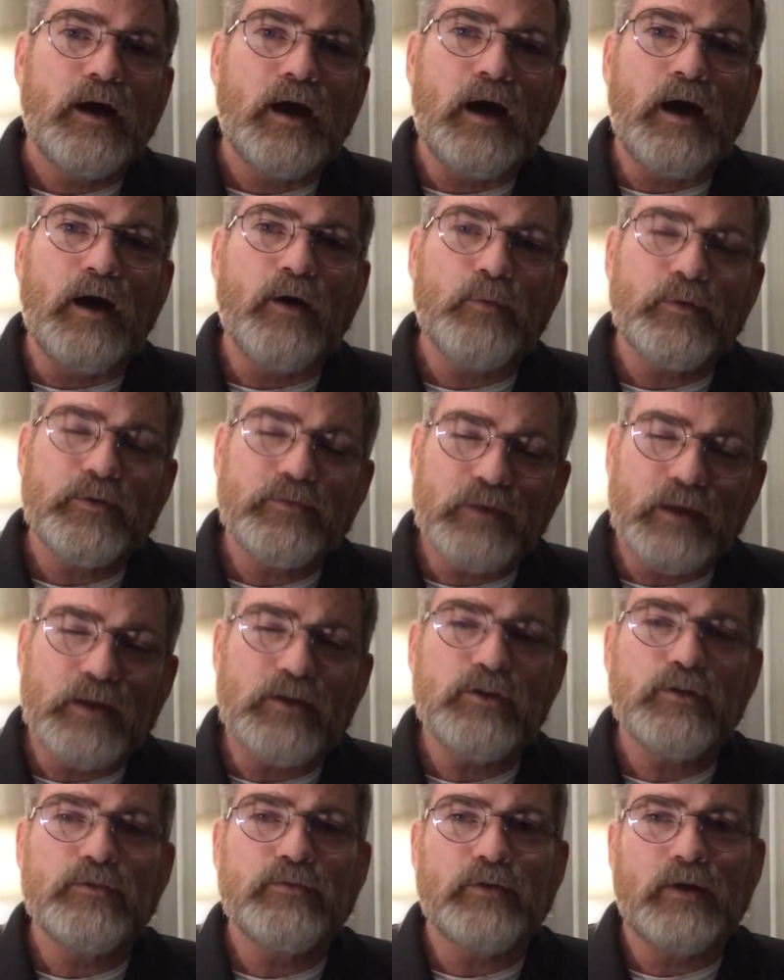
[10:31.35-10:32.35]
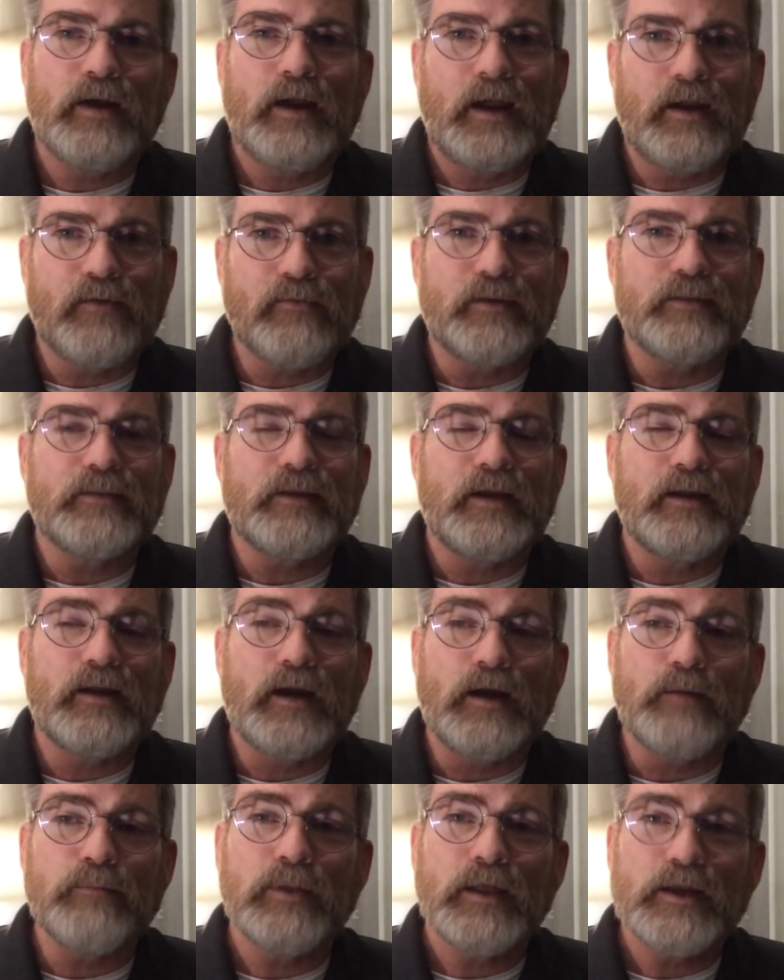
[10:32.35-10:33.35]
Uh, we thank you for everything.
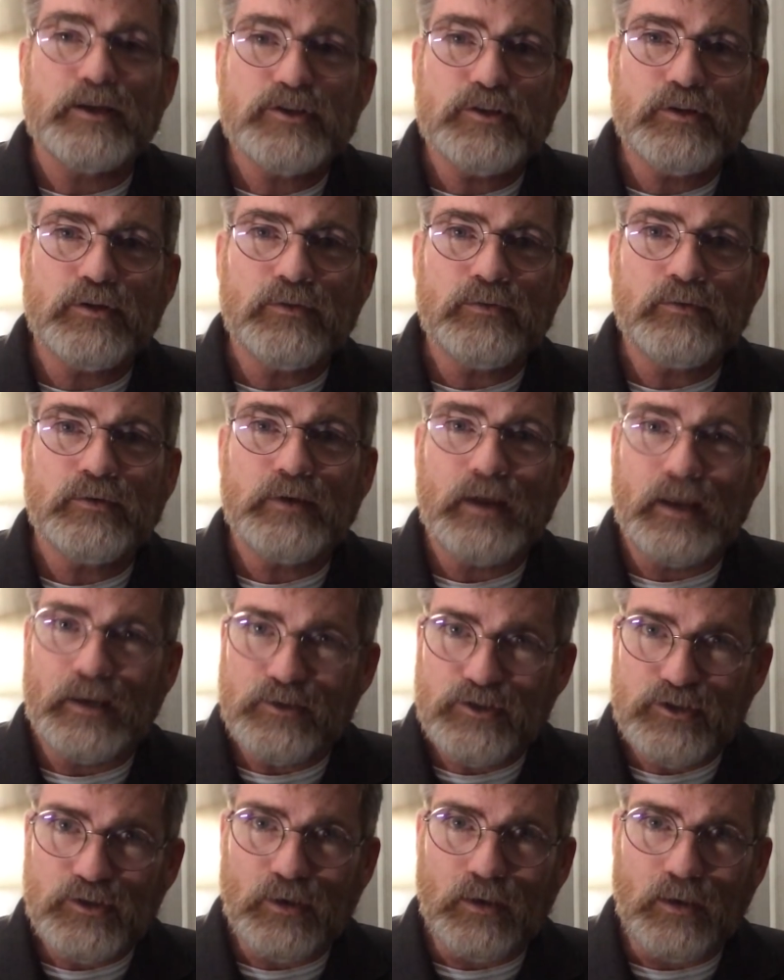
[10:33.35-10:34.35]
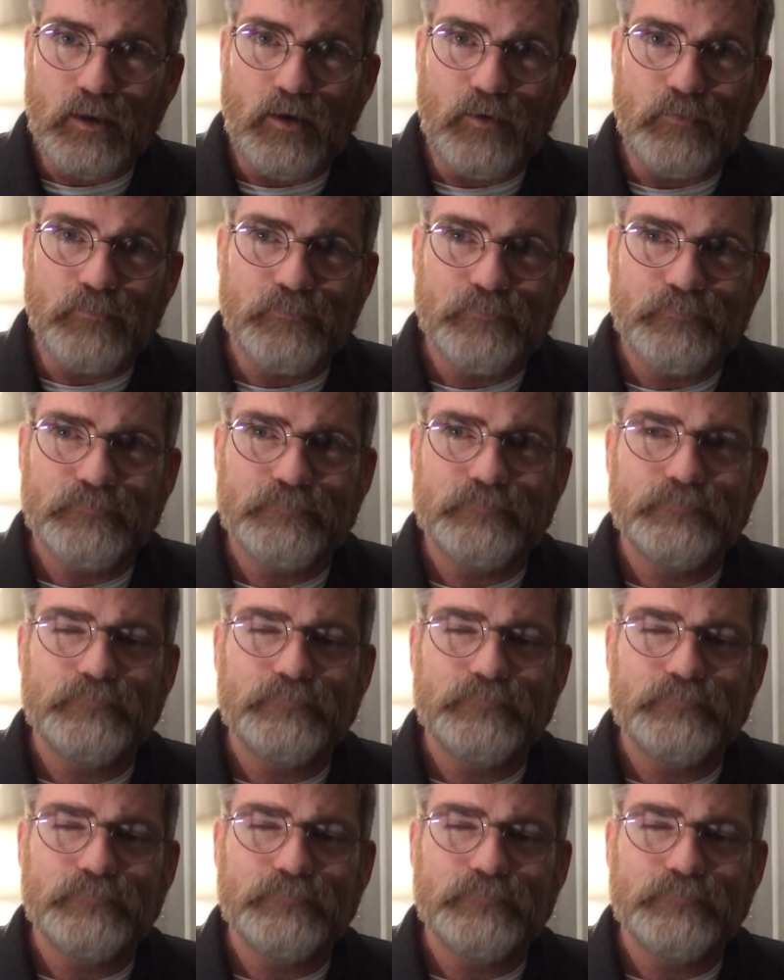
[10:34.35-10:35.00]
God bless you and shalom.